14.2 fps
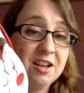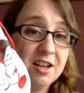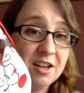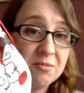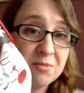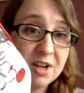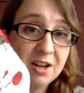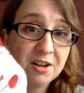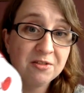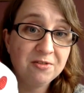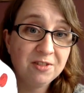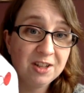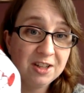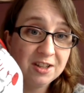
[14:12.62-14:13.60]
In my
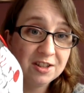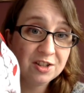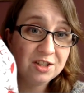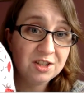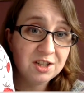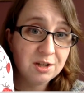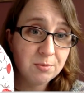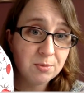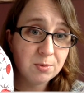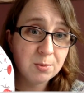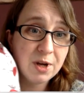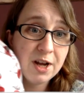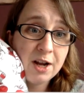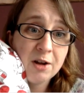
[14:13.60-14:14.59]
lovely sheep
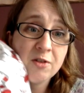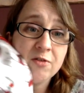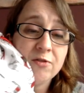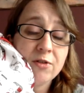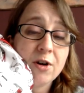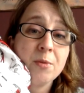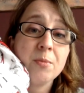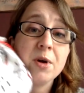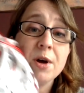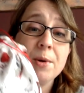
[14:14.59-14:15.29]
bag from